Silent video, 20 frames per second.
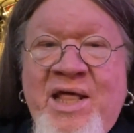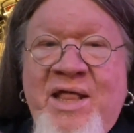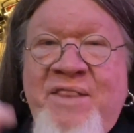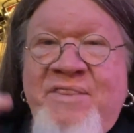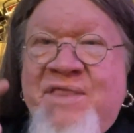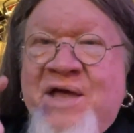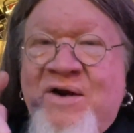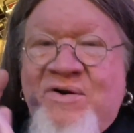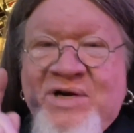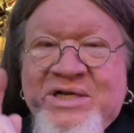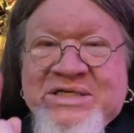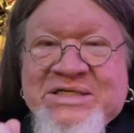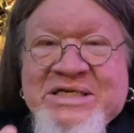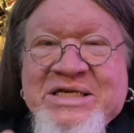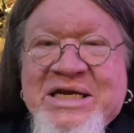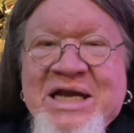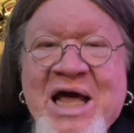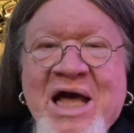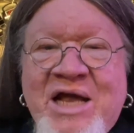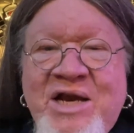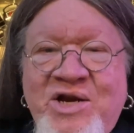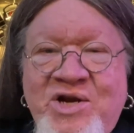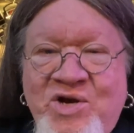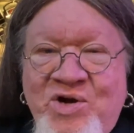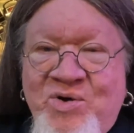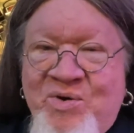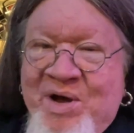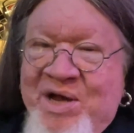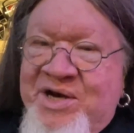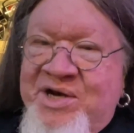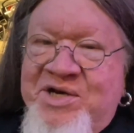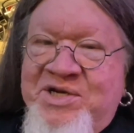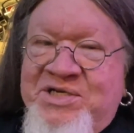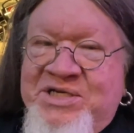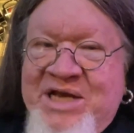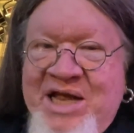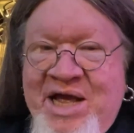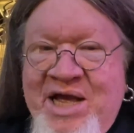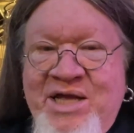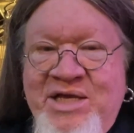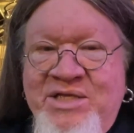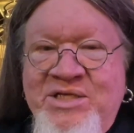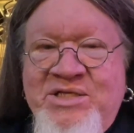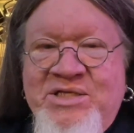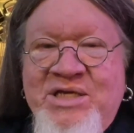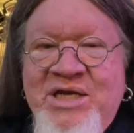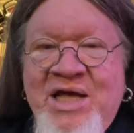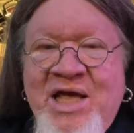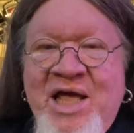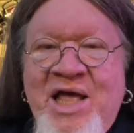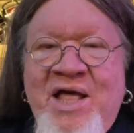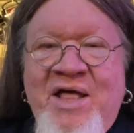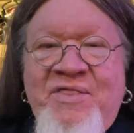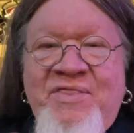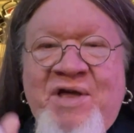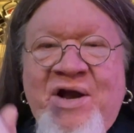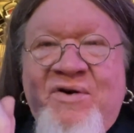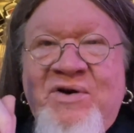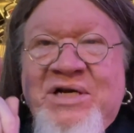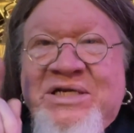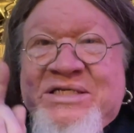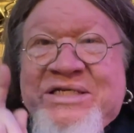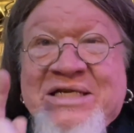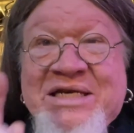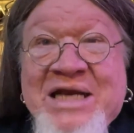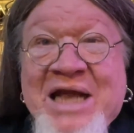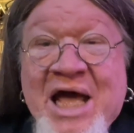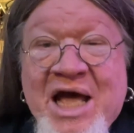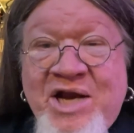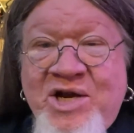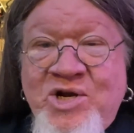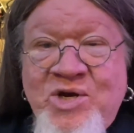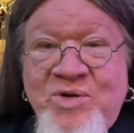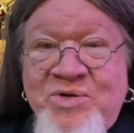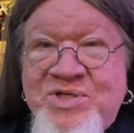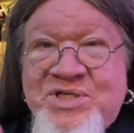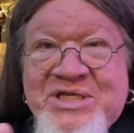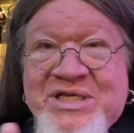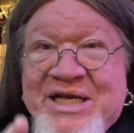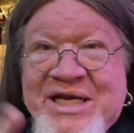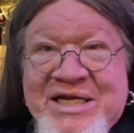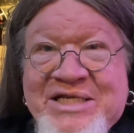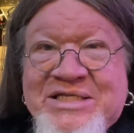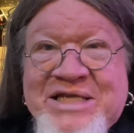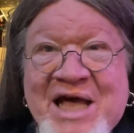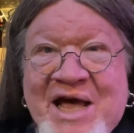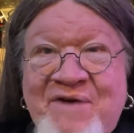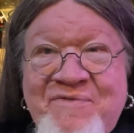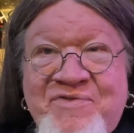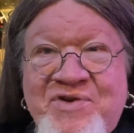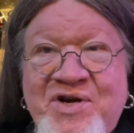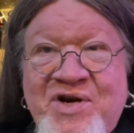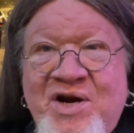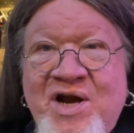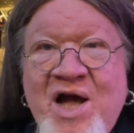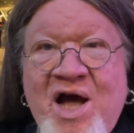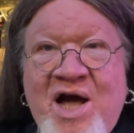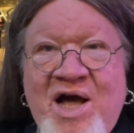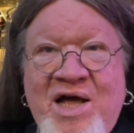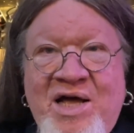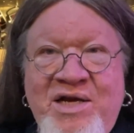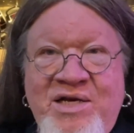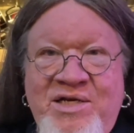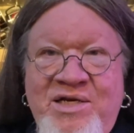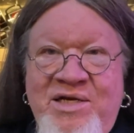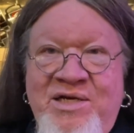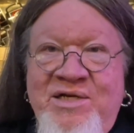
There is none who understands. There is none who seeks after God.